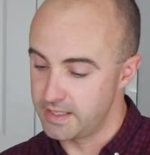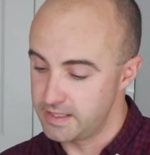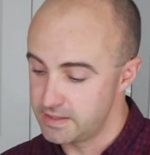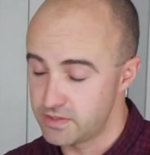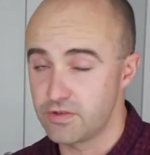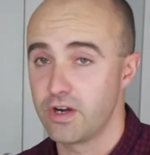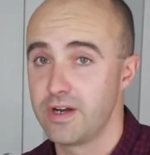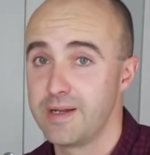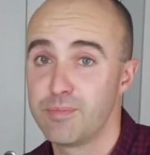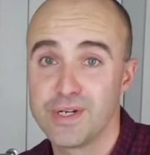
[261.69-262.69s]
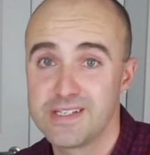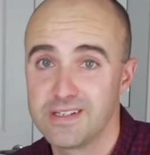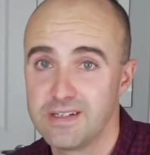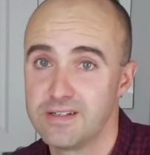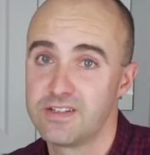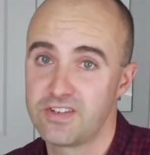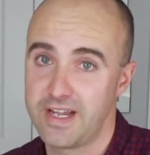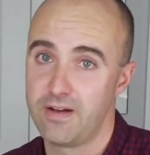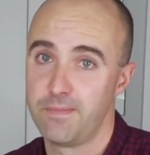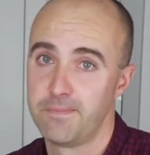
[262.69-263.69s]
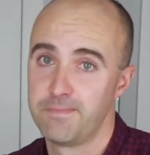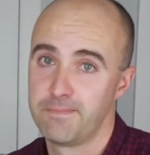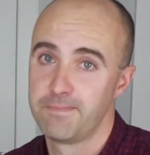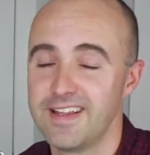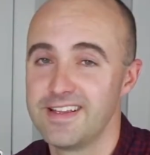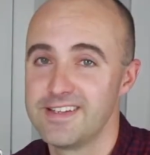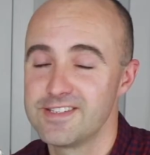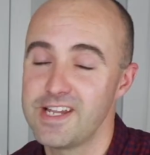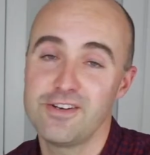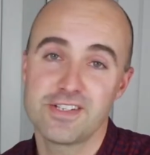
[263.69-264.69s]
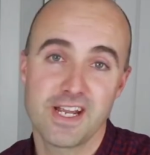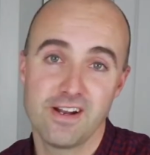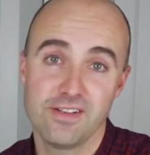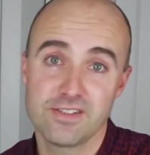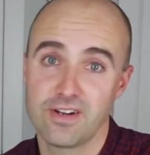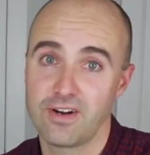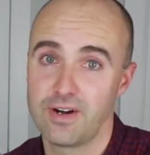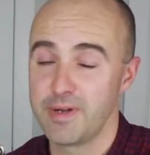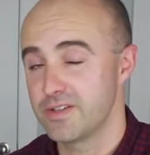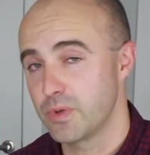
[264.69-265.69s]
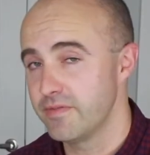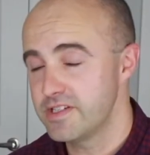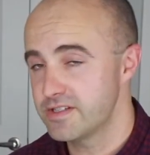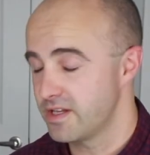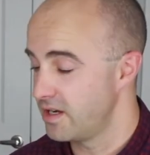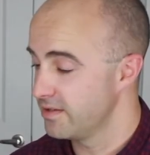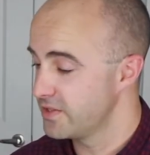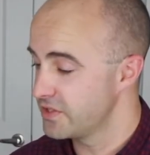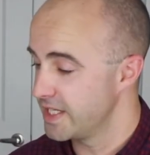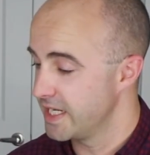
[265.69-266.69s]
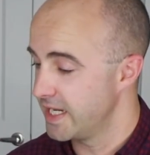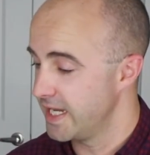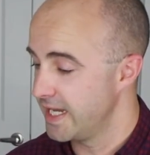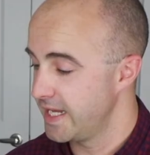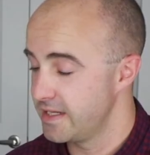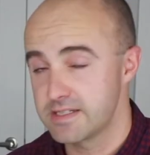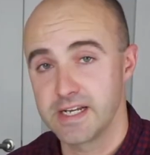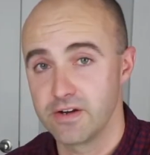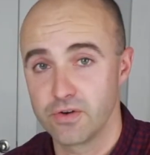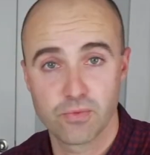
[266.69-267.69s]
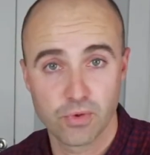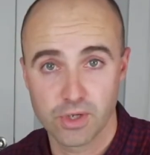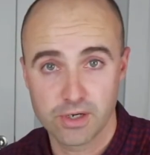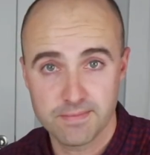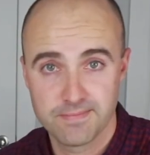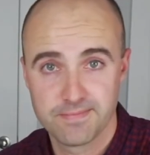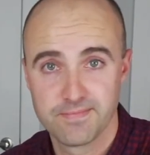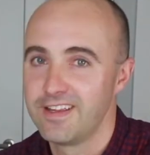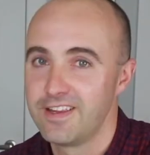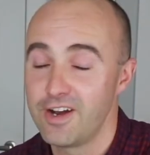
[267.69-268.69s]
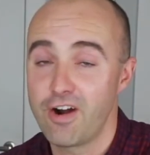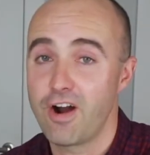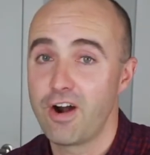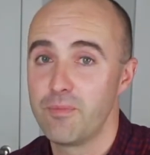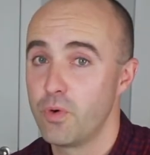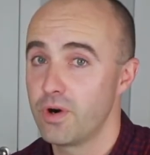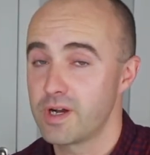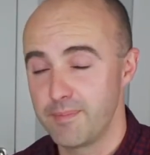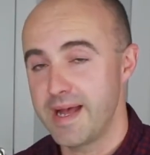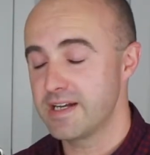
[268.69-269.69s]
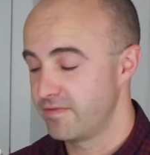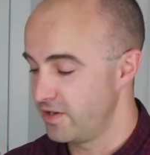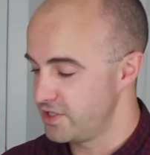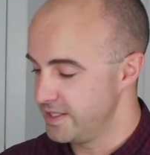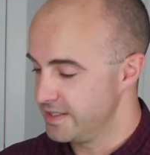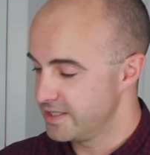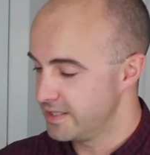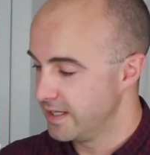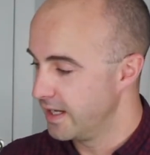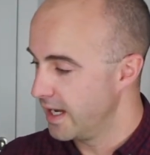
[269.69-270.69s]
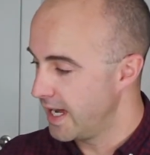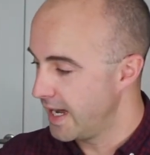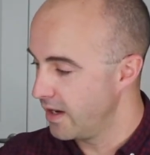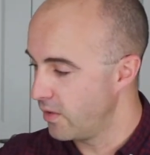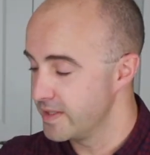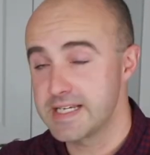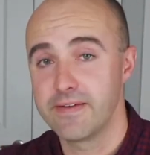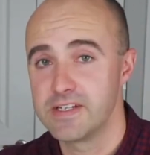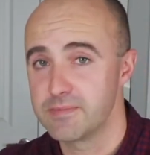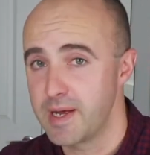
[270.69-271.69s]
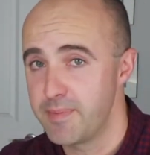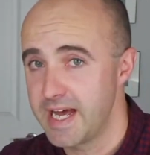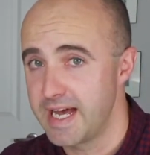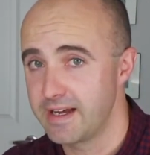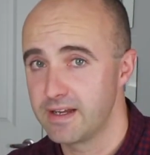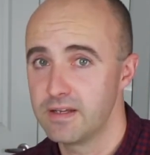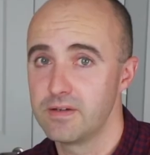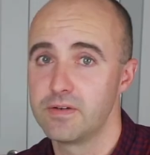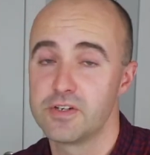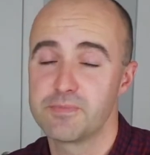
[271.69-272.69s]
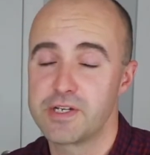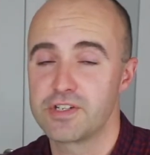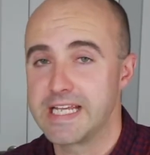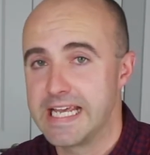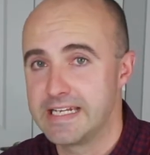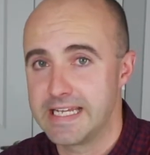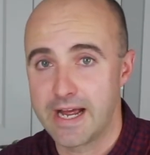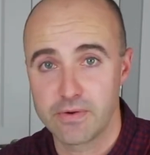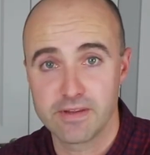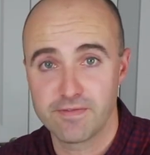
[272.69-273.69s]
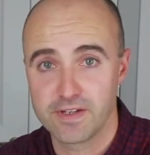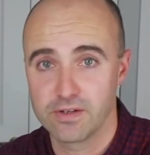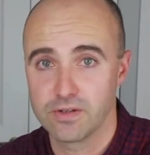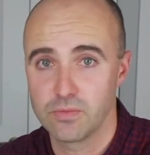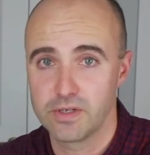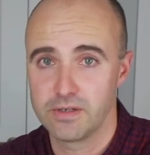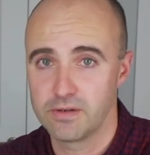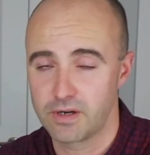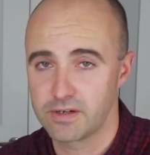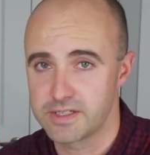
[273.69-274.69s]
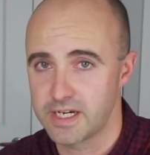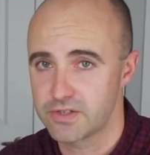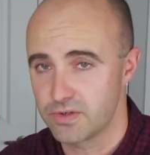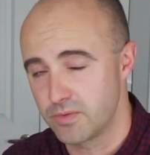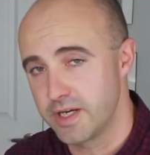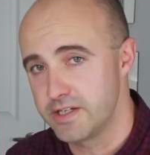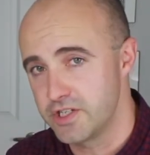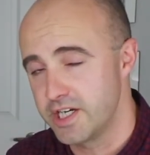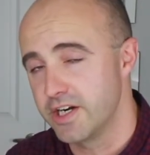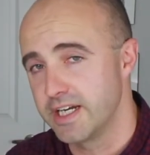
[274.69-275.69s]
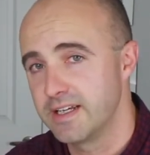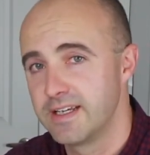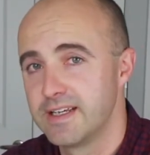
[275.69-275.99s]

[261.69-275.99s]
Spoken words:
is drawn and printed to scale. Standard scales are about 12 inches long, just like a standard ruler. There are more compact versions. I always have these in my bag. They're especially handy out in the field, one architectural, one engineering.